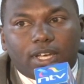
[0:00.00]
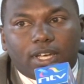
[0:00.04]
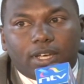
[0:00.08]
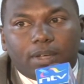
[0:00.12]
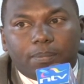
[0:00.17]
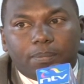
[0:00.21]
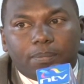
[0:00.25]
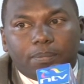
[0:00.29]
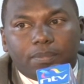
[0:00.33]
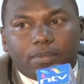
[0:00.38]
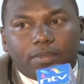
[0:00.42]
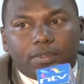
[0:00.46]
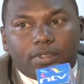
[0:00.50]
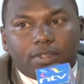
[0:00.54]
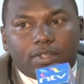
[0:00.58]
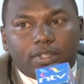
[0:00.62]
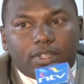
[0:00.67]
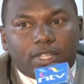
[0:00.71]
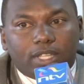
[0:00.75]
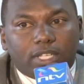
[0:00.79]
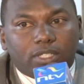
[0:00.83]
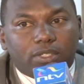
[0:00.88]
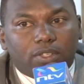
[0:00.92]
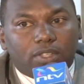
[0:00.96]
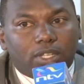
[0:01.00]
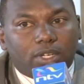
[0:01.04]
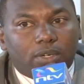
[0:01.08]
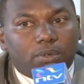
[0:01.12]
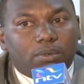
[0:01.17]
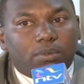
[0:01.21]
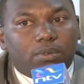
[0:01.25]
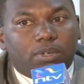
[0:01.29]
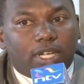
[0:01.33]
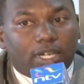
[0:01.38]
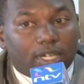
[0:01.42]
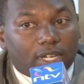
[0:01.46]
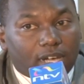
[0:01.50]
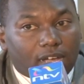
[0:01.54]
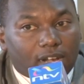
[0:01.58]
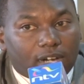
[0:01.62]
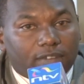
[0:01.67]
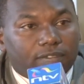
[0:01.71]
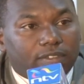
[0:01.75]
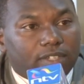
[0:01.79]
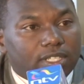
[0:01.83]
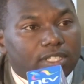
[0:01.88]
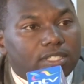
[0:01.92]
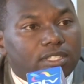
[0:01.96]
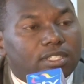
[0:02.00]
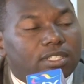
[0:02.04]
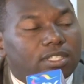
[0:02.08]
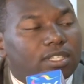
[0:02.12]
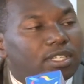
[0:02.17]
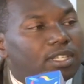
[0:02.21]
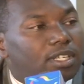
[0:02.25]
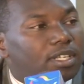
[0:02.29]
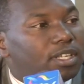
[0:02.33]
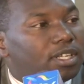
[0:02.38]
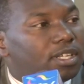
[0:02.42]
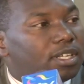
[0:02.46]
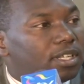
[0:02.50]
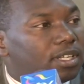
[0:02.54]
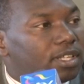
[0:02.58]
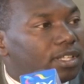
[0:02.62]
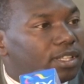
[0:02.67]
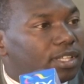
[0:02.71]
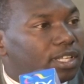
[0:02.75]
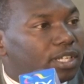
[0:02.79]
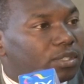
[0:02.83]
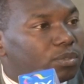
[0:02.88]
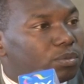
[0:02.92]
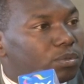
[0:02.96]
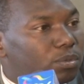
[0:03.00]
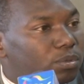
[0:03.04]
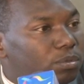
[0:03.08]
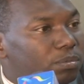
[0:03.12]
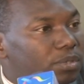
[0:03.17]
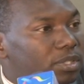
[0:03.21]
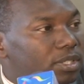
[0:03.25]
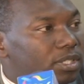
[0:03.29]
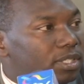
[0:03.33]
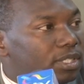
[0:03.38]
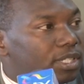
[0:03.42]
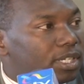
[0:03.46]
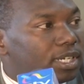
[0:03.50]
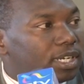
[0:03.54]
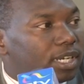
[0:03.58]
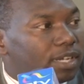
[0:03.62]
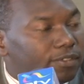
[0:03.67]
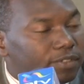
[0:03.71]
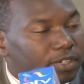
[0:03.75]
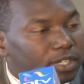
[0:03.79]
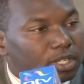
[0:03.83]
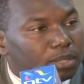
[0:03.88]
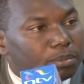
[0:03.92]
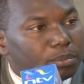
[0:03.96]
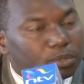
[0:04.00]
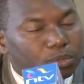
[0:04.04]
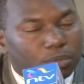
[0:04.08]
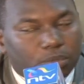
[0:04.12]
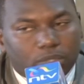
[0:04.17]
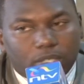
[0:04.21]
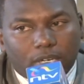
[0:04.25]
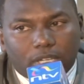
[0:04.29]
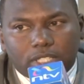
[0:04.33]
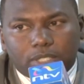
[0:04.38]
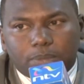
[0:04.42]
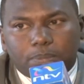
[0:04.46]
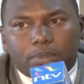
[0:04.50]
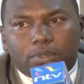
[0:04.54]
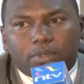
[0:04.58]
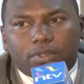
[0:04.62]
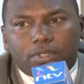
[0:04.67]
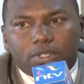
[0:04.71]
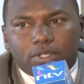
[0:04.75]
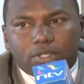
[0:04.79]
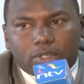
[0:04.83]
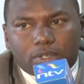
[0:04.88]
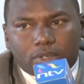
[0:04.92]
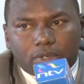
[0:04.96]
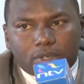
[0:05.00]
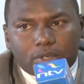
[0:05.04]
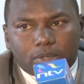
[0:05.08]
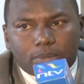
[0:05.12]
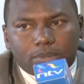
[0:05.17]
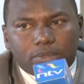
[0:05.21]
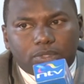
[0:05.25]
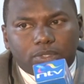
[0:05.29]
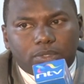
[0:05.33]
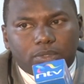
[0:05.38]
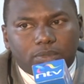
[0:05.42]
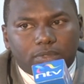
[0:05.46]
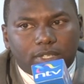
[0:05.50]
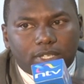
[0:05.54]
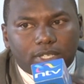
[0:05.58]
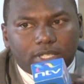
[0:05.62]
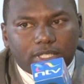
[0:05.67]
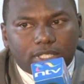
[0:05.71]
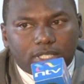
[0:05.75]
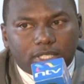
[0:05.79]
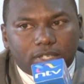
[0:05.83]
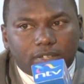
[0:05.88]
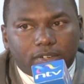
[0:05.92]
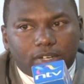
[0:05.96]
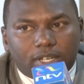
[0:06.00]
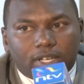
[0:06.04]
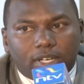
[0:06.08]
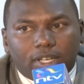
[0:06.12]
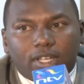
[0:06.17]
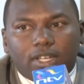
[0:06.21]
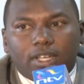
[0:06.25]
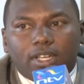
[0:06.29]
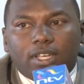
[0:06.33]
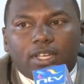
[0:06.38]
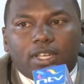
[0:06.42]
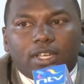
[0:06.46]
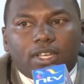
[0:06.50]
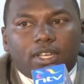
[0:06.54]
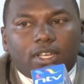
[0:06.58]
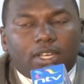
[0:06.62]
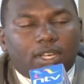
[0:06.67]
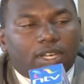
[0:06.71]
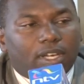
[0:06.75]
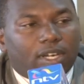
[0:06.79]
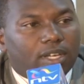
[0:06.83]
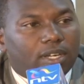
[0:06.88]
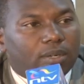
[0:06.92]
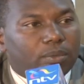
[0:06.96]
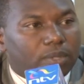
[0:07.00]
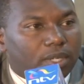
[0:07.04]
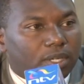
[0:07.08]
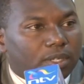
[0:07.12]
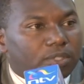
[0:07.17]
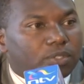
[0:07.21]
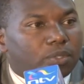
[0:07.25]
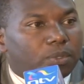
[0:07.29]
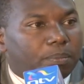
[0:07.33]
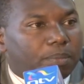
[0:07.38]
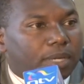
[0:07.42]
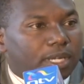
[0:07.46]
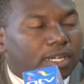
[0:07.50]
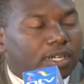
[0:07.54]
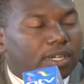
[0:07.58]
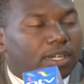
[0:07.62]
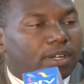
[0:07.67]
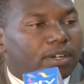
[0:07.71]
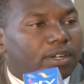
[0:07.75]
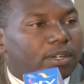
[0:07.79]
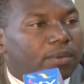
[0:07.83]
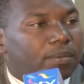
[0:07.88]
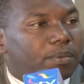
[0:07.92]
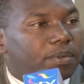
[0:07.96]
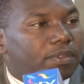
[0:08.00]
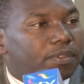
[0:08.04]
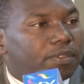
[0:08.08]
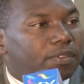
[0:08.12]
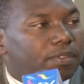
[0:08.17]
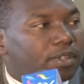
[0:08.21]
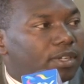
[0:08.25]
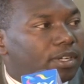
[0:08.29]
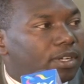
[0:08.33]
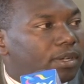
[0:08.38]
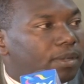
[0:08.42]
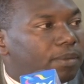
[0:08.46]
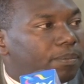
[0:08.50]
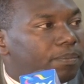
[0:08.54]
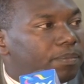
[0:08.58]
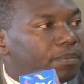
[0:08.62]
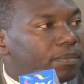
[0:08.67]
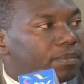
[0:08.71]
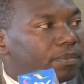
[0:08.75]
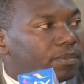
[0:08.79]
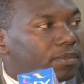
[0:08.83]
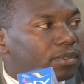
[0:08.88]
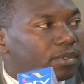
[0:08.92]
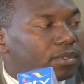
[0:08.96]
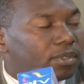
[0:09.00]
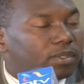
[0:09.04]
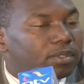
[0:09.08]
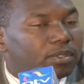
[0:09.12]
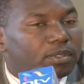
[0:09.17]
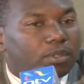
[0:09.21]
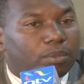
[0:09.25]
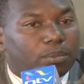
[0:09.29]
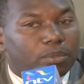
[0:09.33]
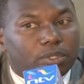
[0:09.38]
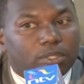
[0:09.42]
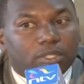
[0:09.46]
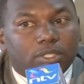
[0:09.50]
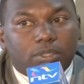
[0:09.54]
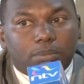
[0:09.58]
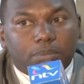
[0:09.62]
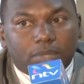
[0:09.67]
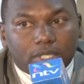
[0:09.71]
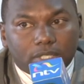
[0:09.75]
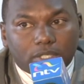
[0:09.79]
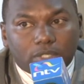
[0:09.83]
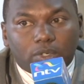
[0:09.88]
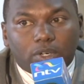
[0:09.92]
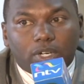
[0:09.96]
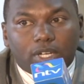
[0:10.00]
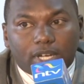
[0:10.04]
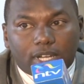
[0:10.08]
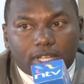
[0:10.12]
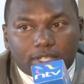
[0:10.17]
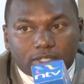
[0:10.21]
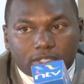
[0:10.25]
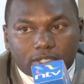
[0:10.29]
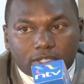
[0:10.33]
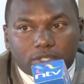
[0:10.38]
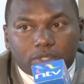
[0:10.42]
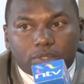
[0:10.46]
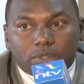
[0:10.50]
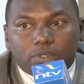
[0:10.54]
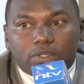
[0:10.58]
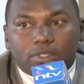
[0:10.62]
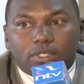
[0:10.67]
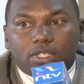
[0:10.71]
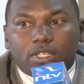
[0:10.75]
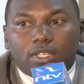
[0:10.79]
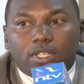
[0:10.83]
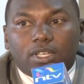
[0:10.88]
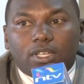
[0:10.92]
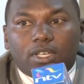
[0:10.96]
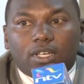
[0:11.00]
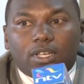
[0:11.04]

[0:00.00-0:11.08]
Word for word: um, that then and caravans that will be then available to transport these condoms to the interior, and we're also partnering with um, community-based organizations